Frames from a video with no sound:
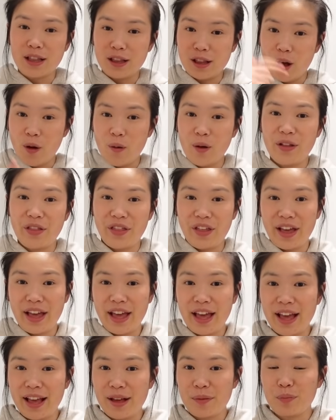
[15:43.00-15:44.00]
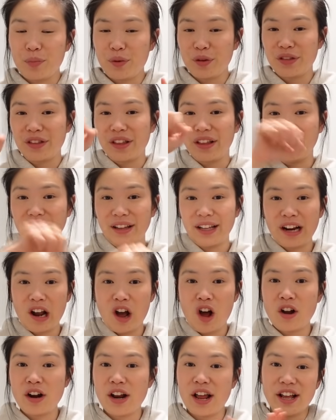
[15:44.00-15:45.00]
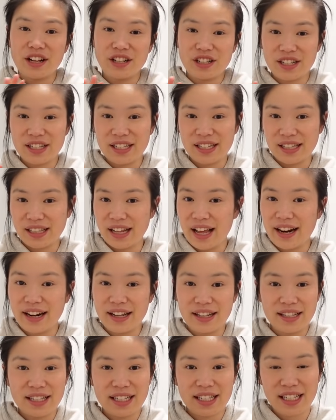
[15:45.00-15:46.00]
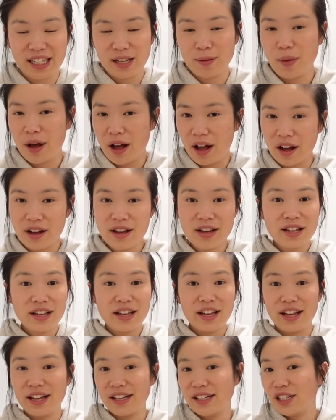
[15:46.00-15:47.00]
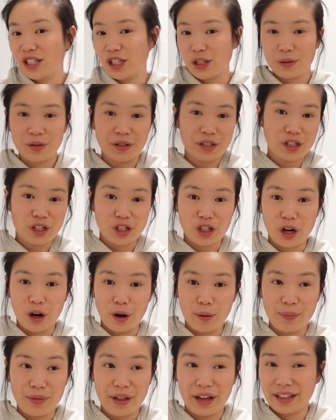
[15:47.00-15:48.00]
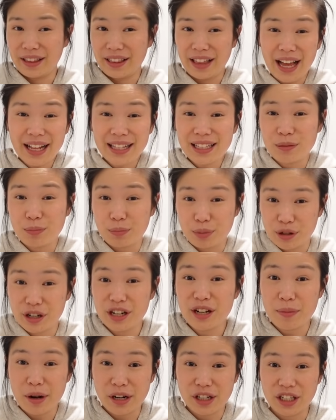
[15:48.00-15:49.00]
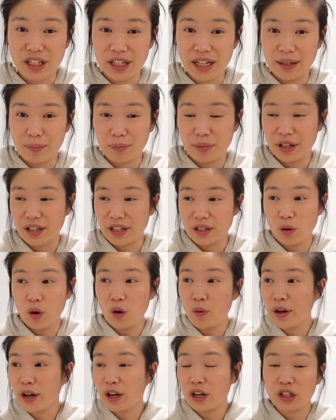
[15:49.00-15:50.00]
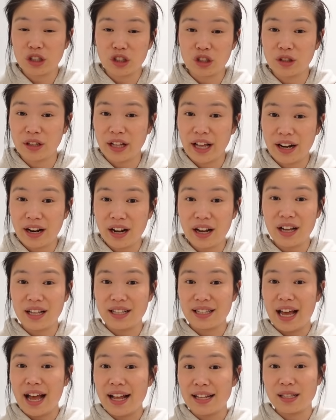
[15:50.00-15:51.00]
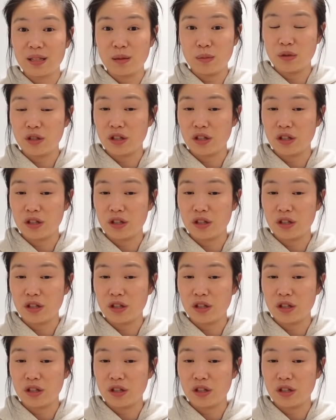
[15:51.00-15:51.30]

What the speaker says: lower the heat, put the lid on, and just let it simmer and do its job. Like, that's pretty much it, because all we gotta do later is add some